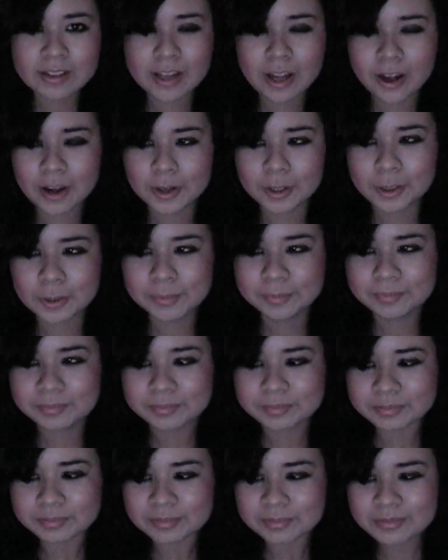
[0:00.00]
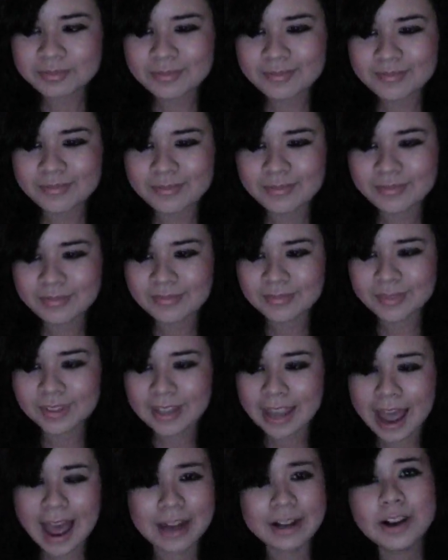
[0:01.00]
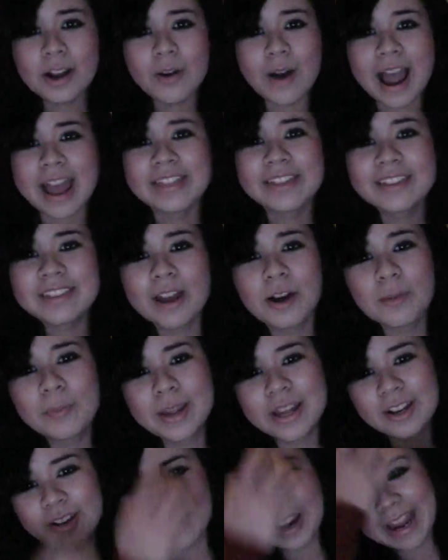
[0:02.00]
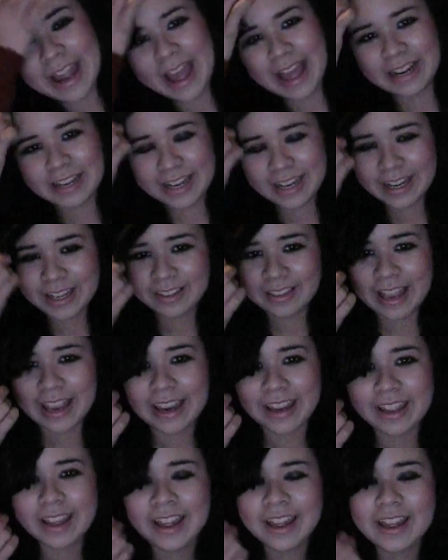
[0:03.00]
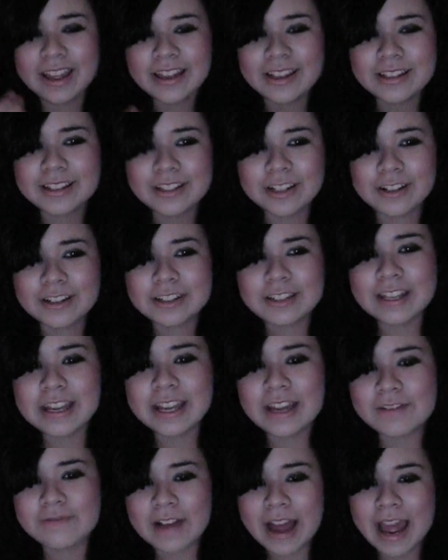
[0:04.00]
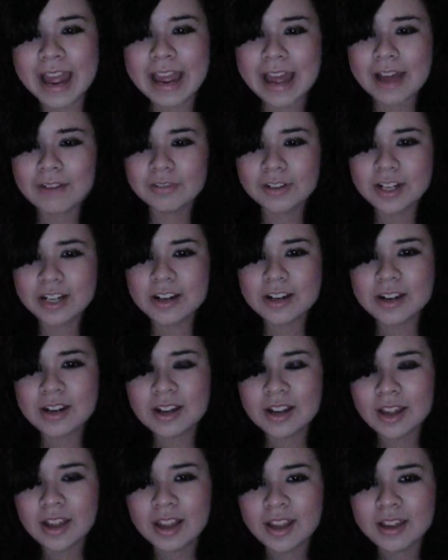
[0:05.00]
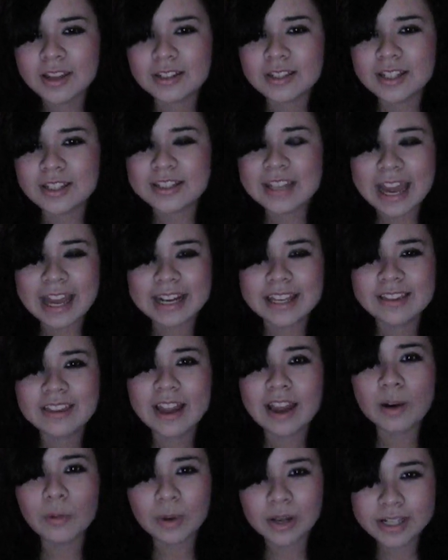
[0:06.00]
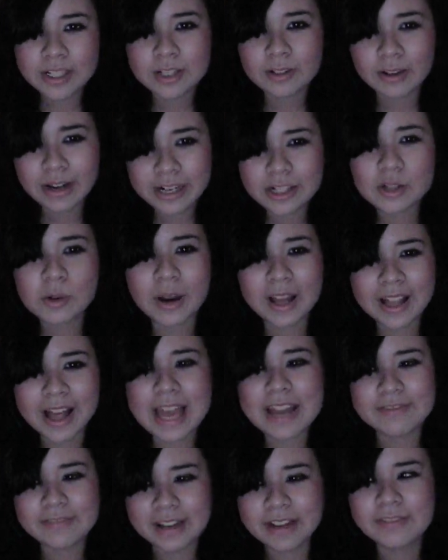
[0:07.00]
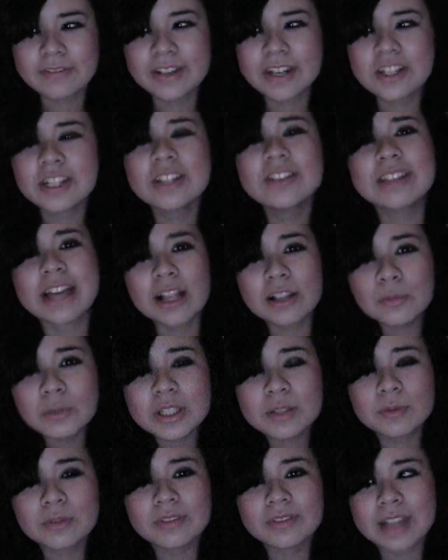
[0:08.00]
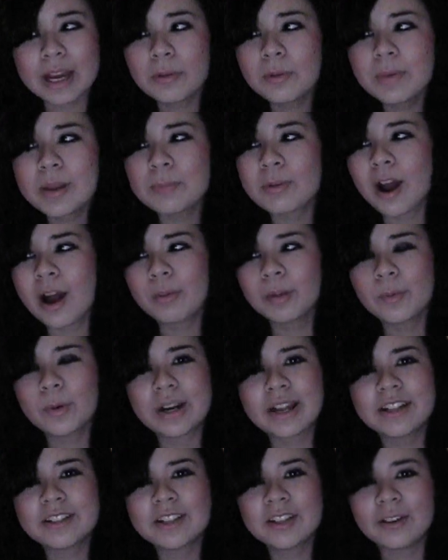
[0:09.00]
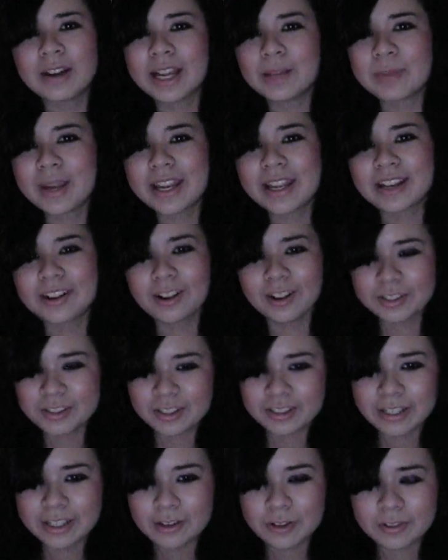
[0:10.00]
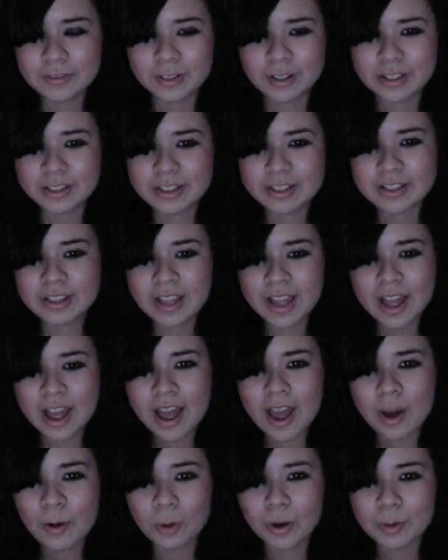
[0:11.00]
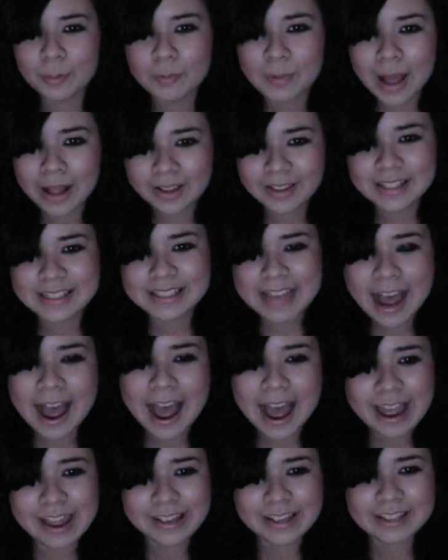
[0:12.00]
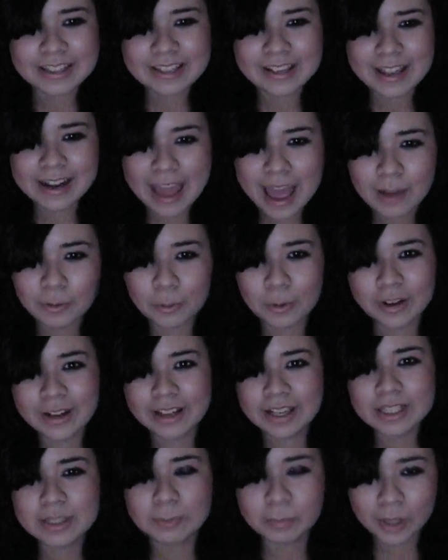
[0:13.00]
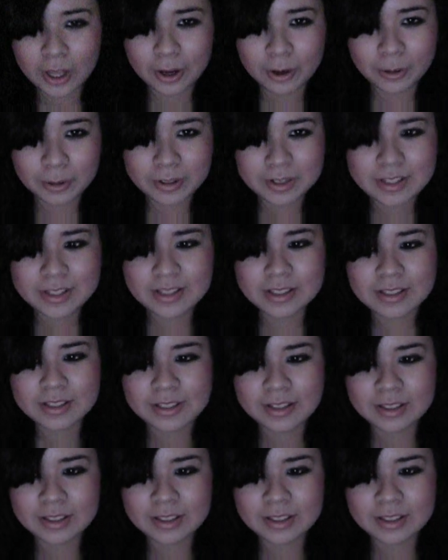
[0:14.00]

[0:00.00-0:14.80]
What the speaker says: So, I don't know, I think that would be a great ending. Like, seriously, if I ever decided that I wanted to write Twilight fanfiction, that would be probably what I'd do. I'd make an alternate universe where Bella dies and Edward explodes,